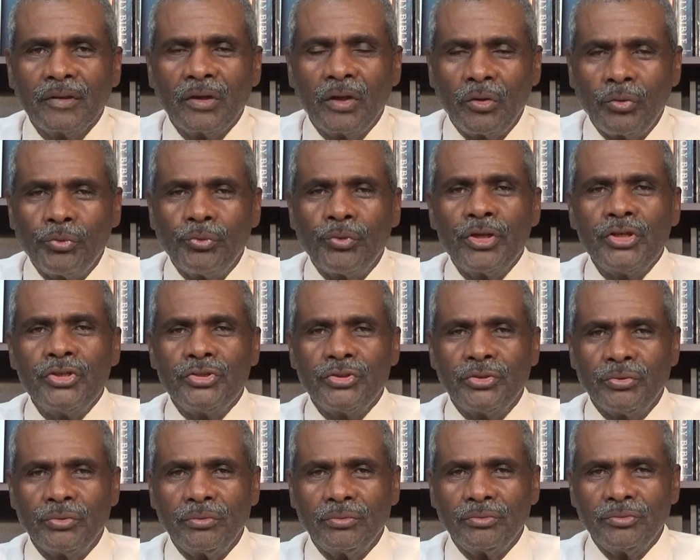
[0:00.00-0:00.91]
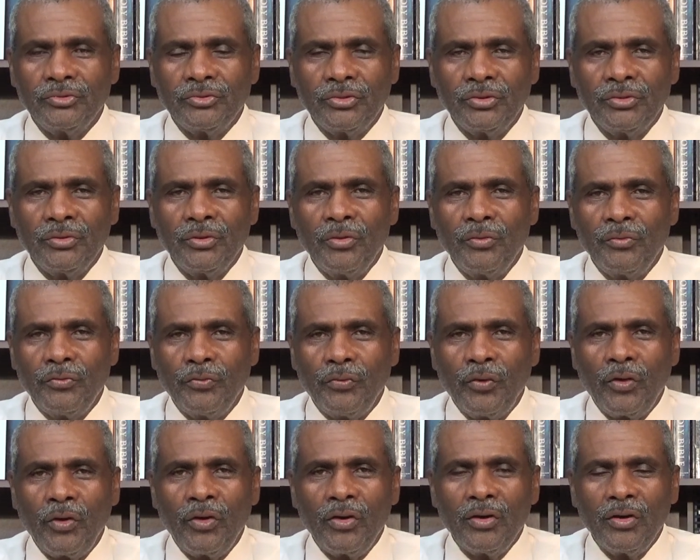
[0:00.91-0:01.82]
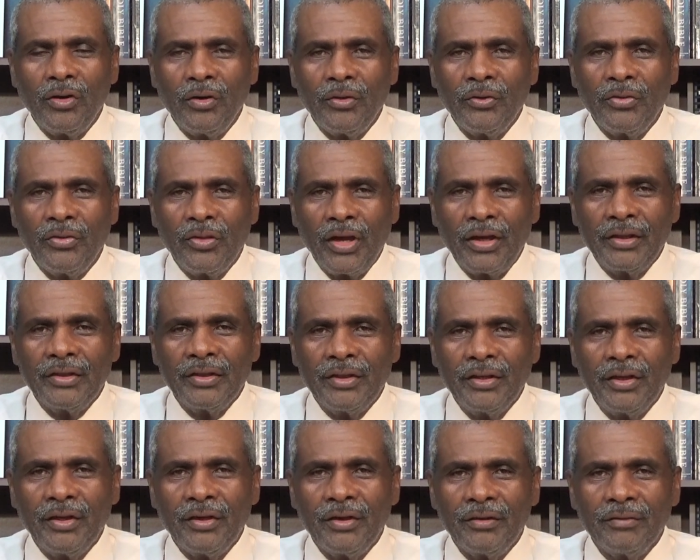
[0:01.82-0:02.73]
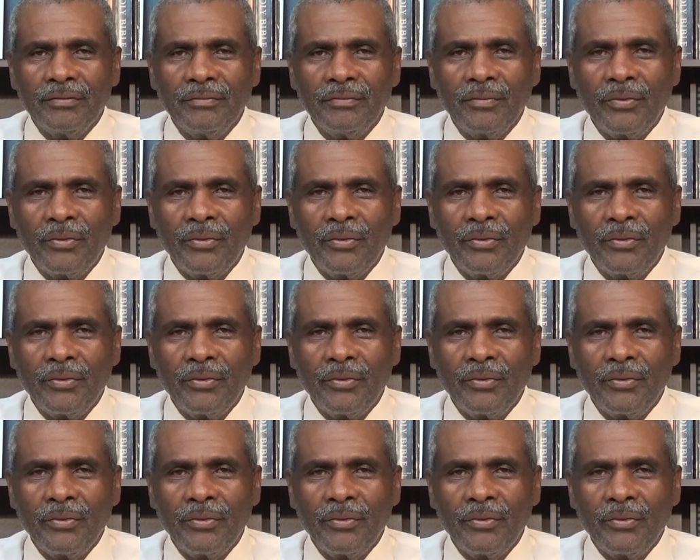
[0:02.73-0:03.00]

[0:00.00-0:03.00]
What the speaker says: regionals for that year,